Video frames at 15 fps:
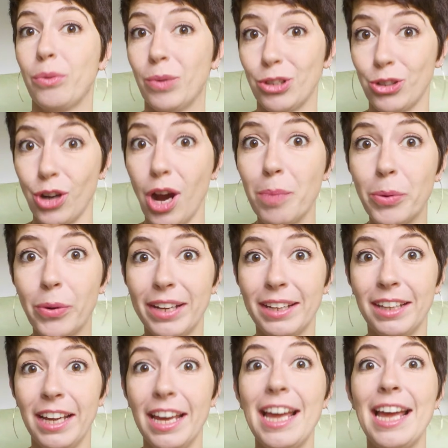will drop
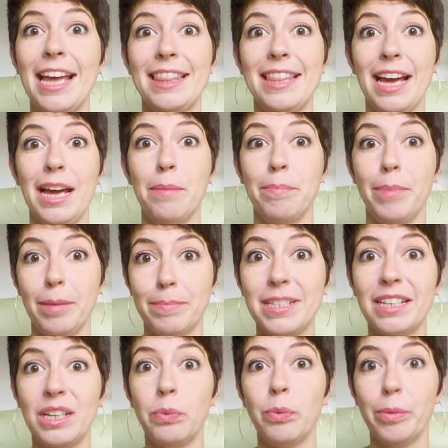quickly, that
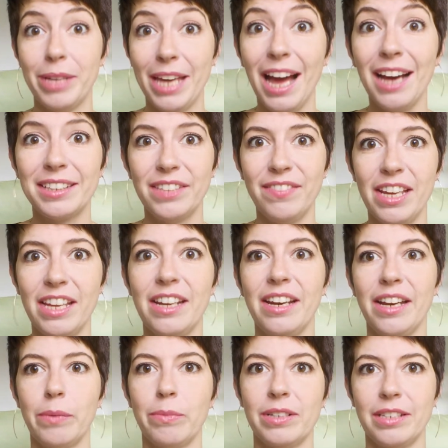pepsin will be activated and
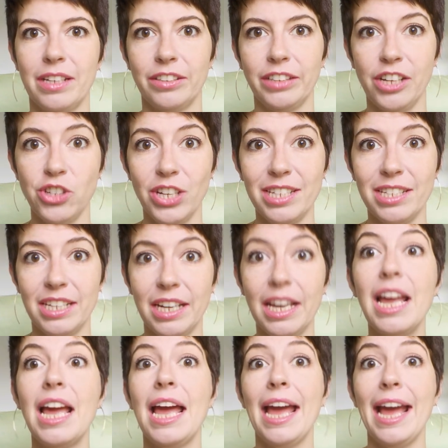it will start digesting,
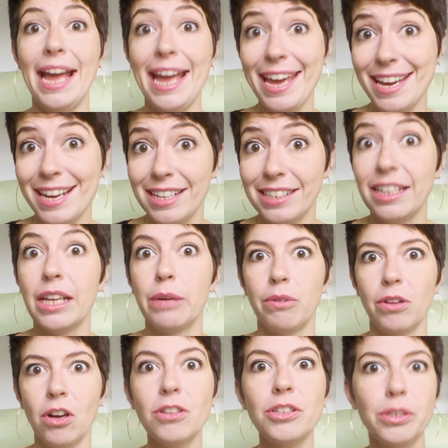and it will
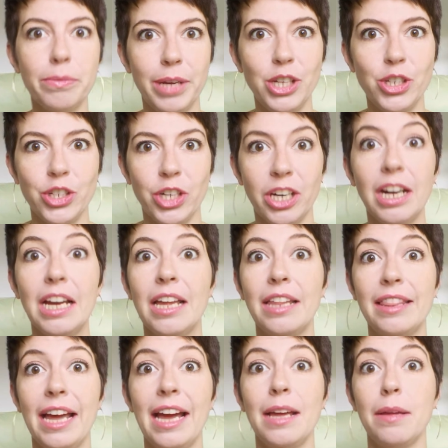also make sure
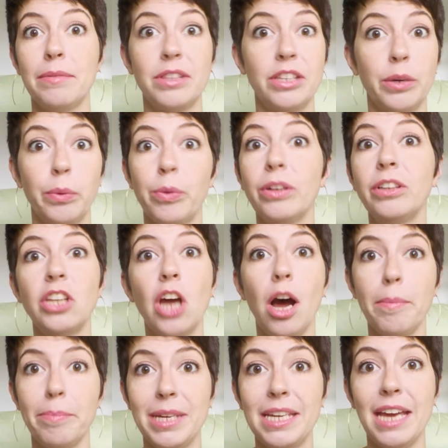that there will not
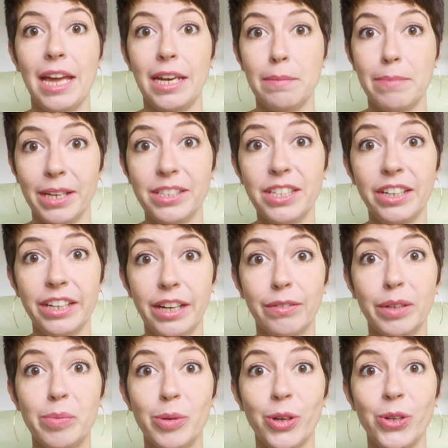be any bacteria
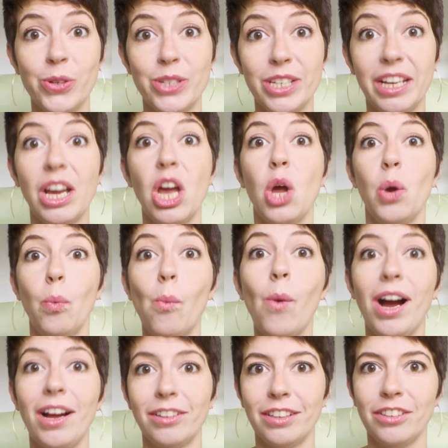reproducing
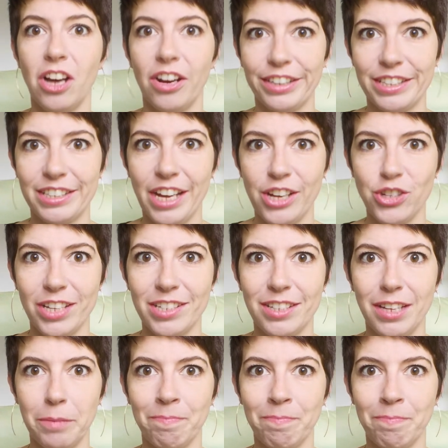while the dog is digesting.